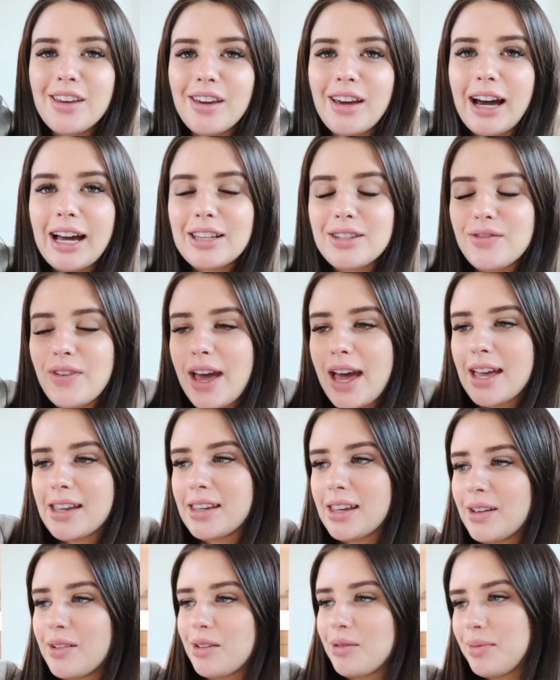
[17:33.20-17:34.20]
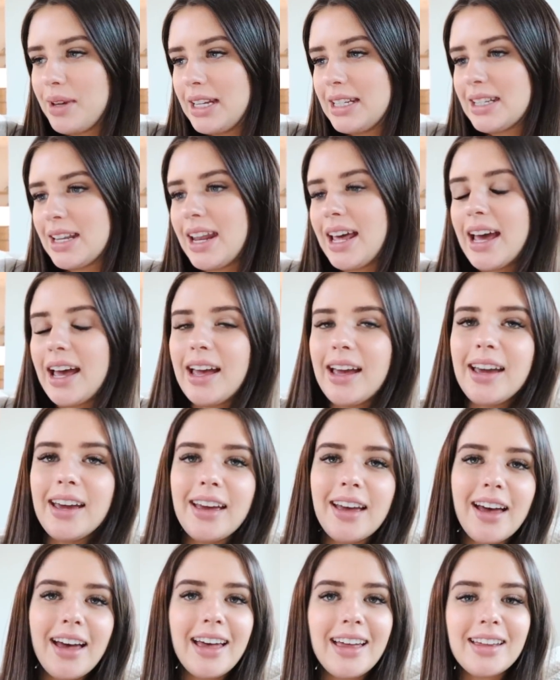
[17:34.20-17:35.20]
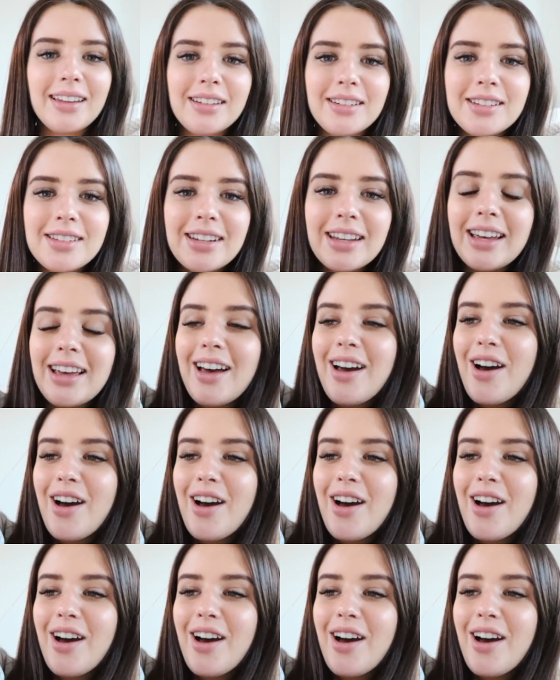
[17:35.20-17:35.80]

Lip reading: you guys for hanging with me today and